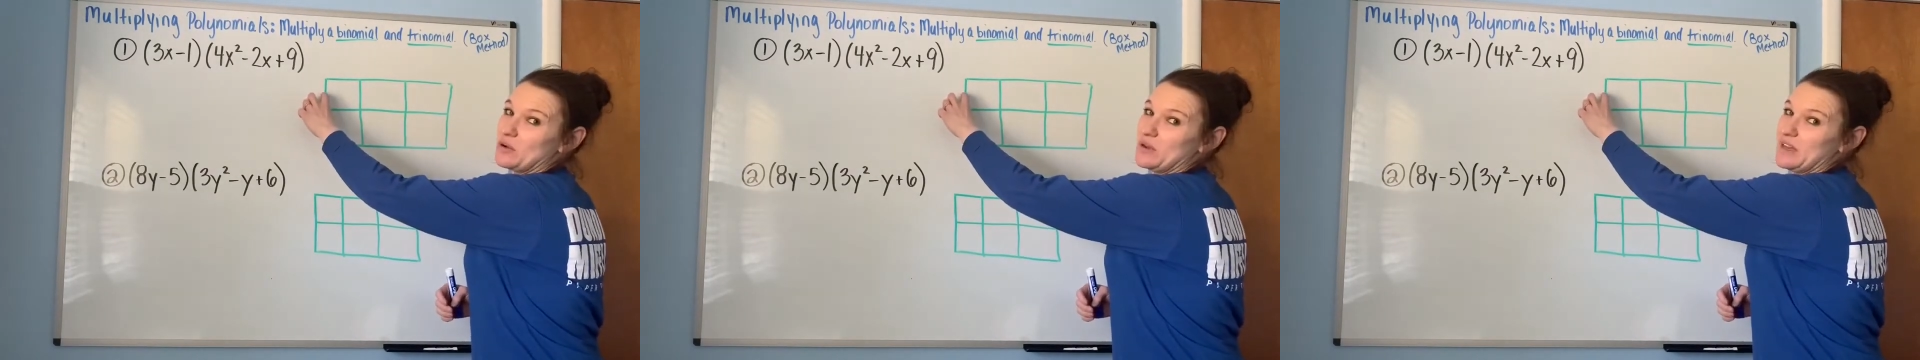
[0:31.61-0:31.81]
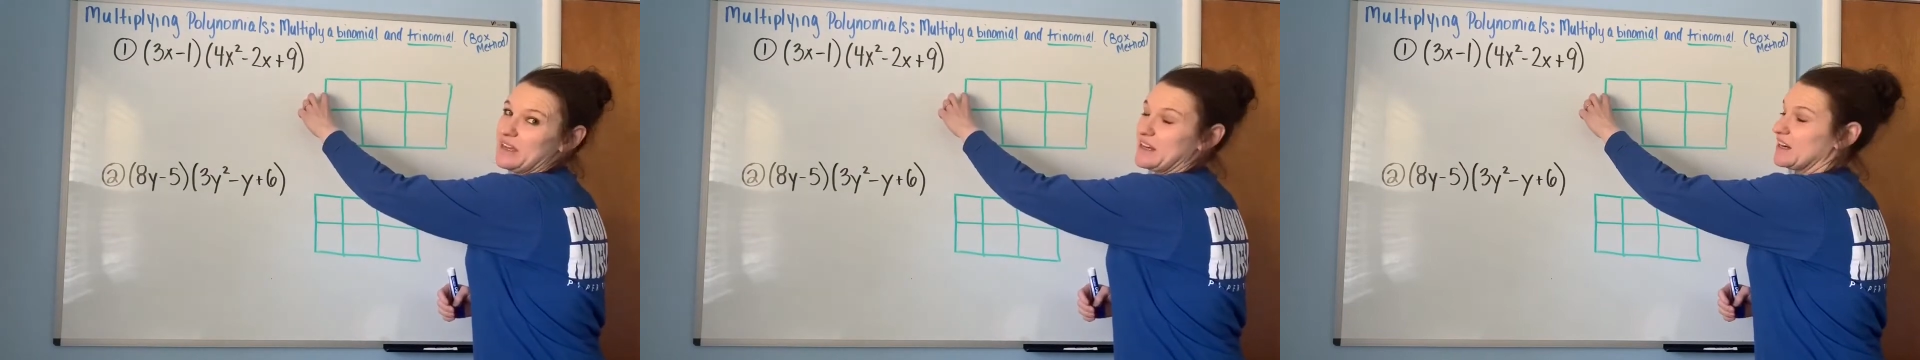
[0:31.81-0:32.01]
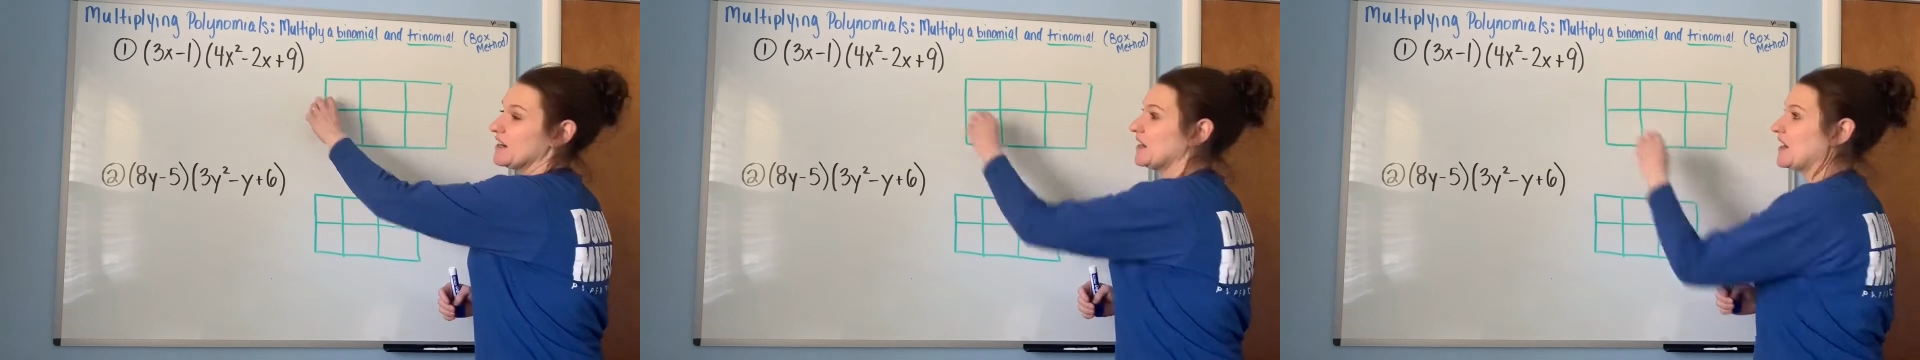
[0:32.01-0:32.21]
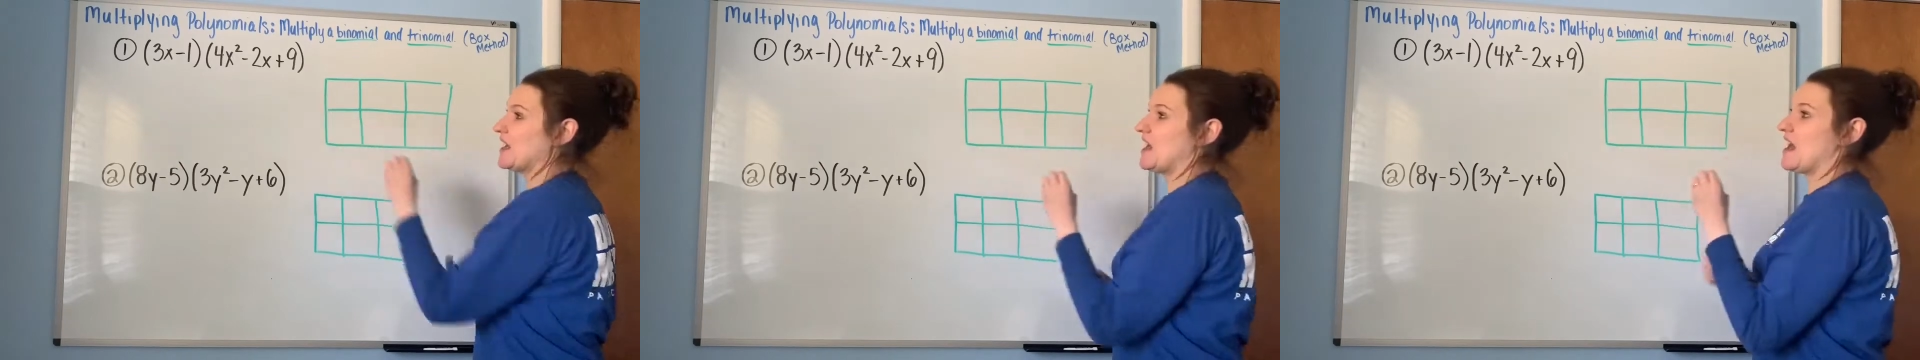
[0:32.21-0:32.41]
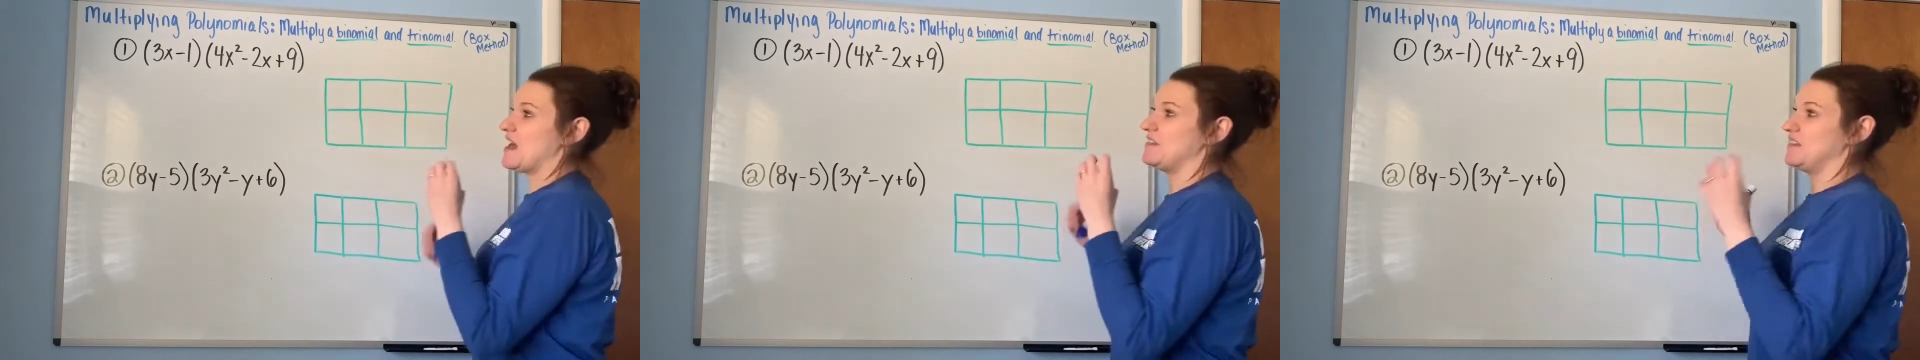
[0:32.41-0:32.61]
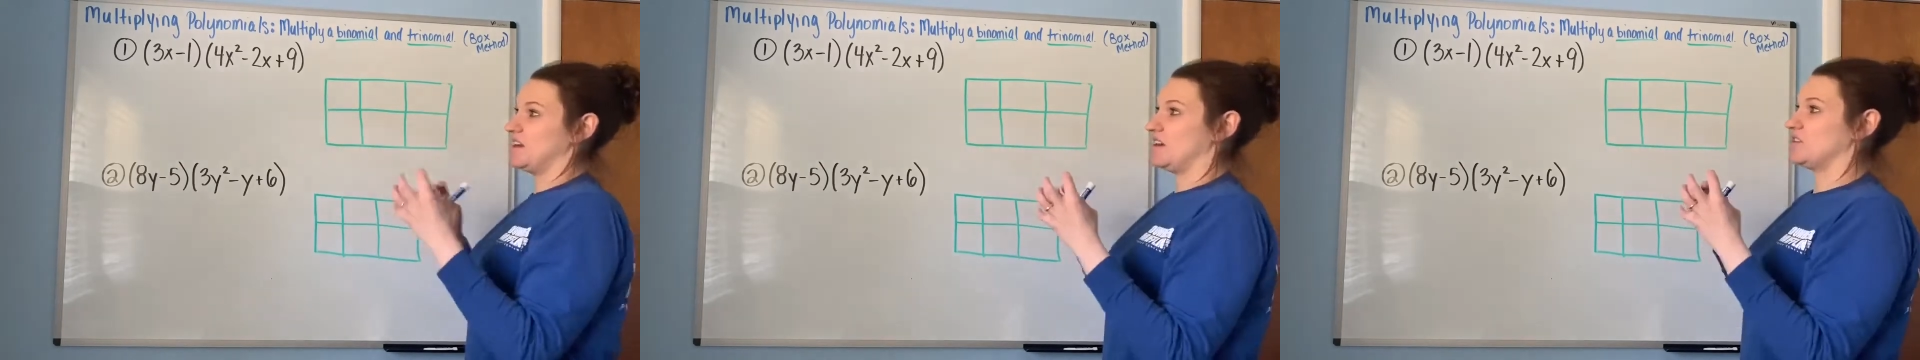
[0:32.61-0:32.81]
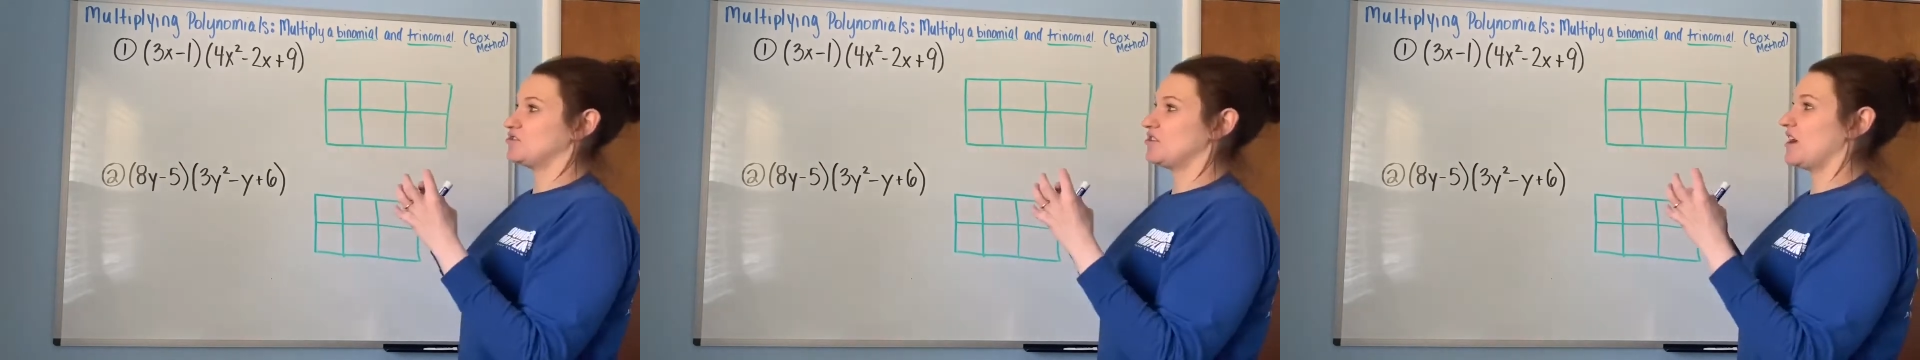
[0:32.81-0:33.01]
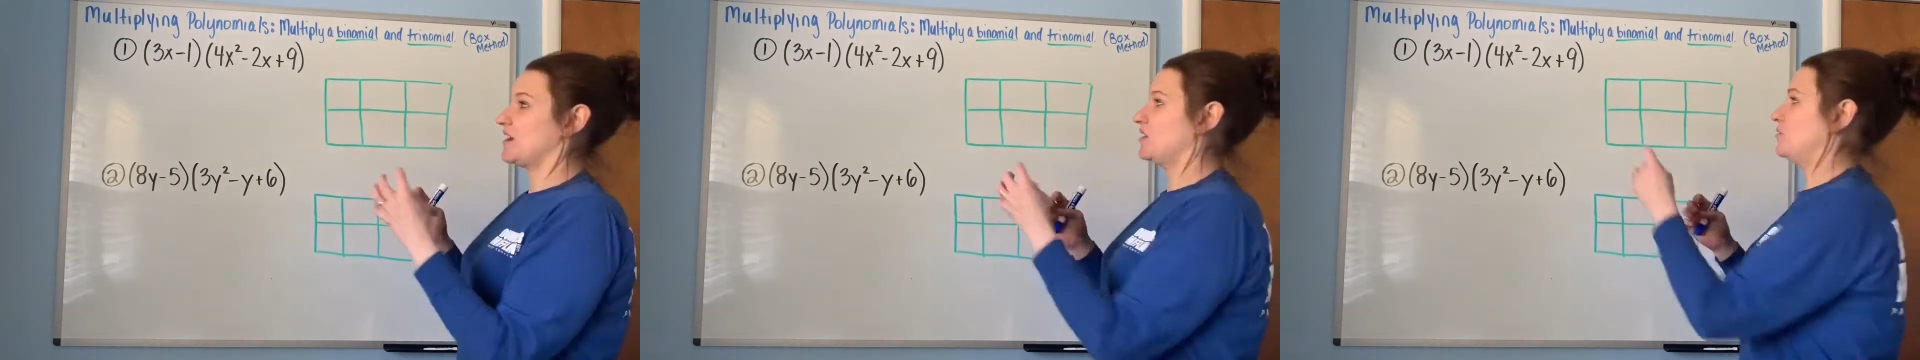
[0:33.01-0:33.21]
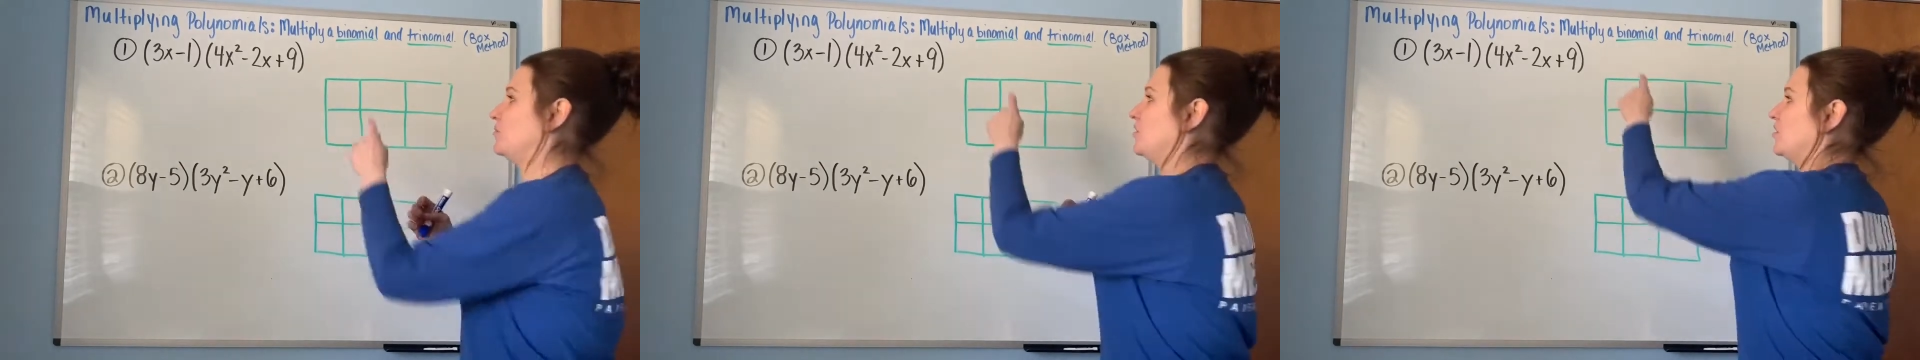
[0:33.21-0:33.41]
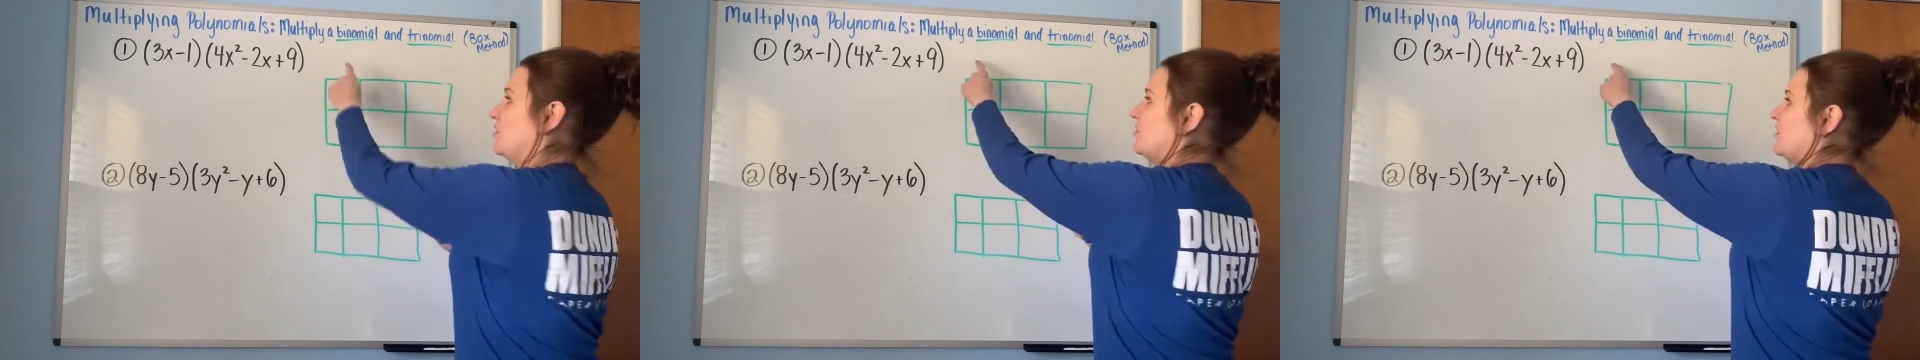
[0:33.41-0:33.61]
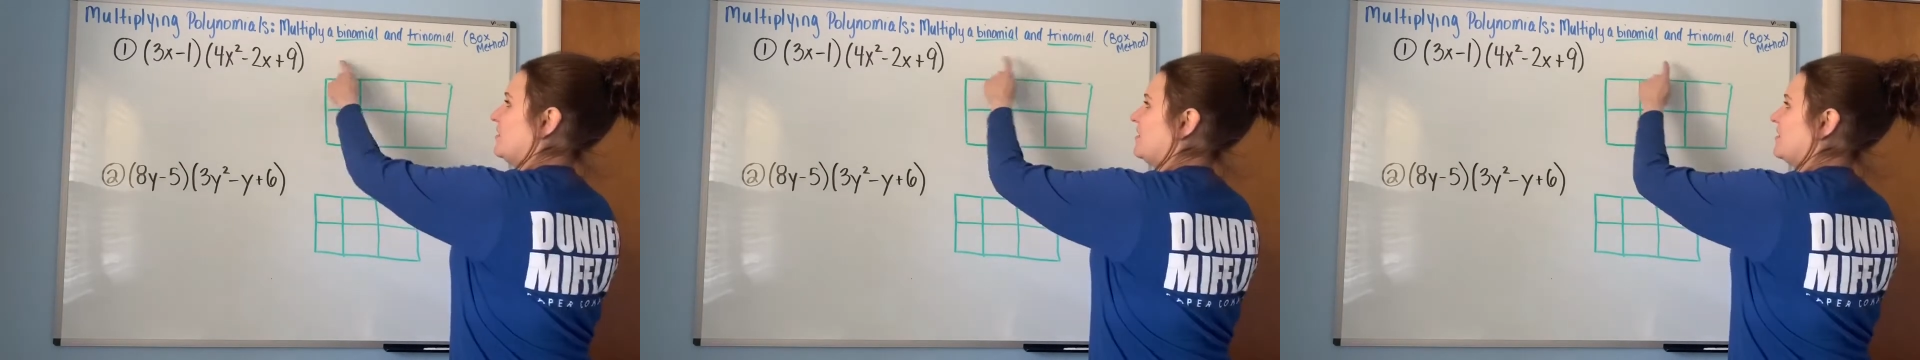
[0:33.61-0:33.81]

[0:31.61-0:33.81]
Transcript: here, and then our trinomial